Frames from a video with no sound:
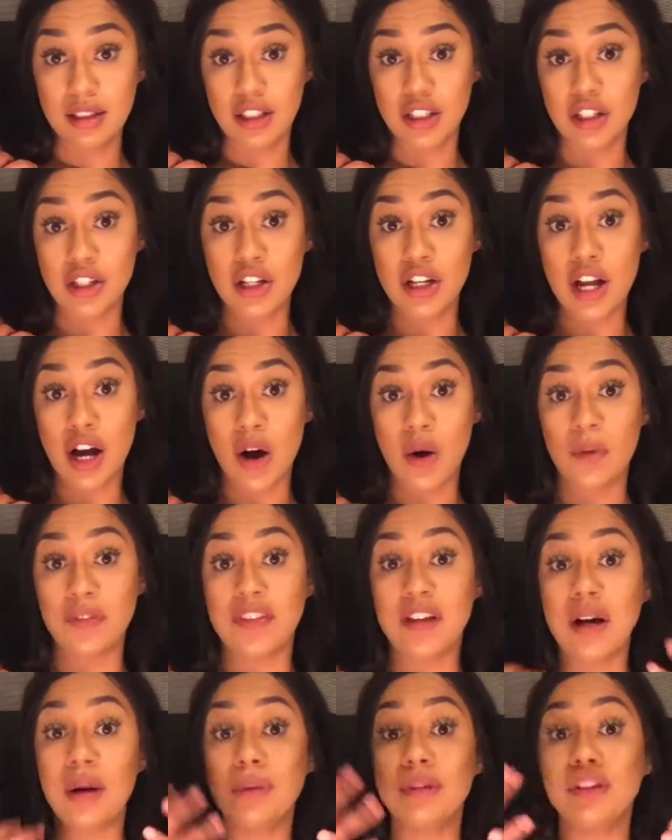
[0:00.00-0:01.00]

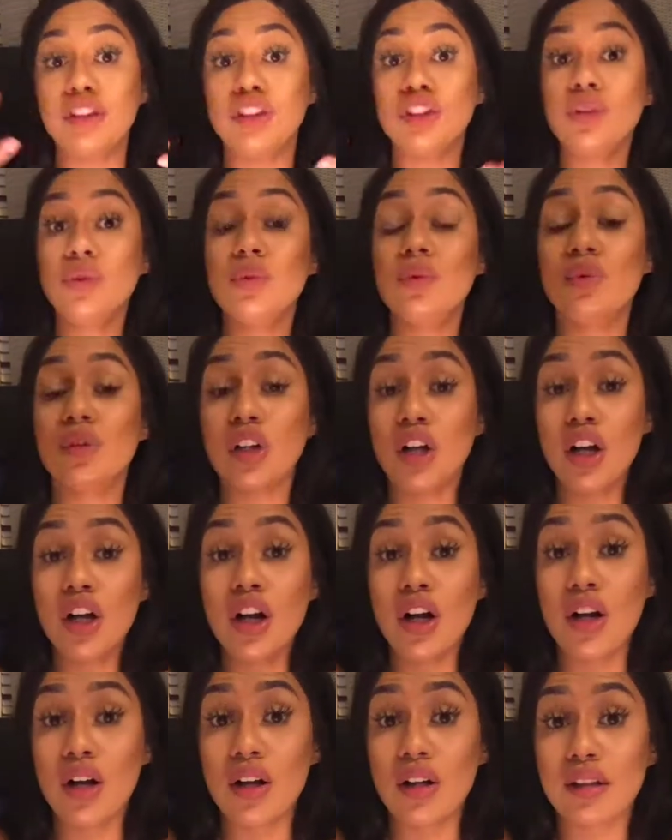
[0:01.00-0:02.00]
there was two
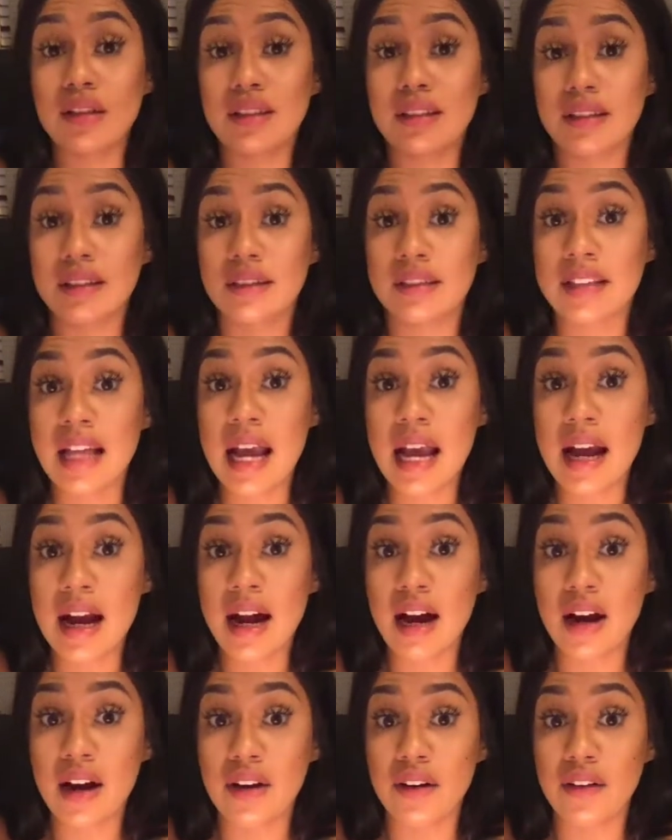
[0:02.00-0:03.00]
girls
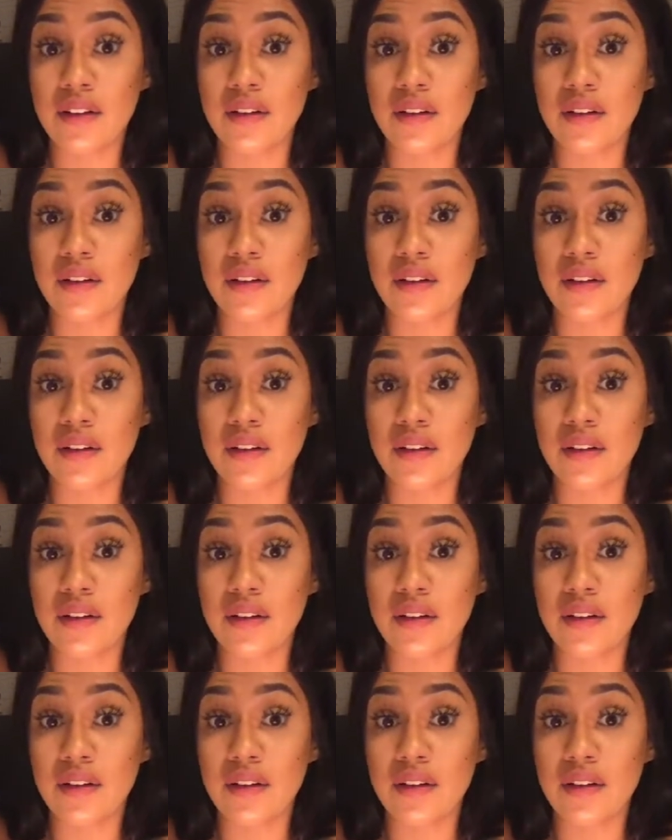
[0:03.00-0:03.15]
there,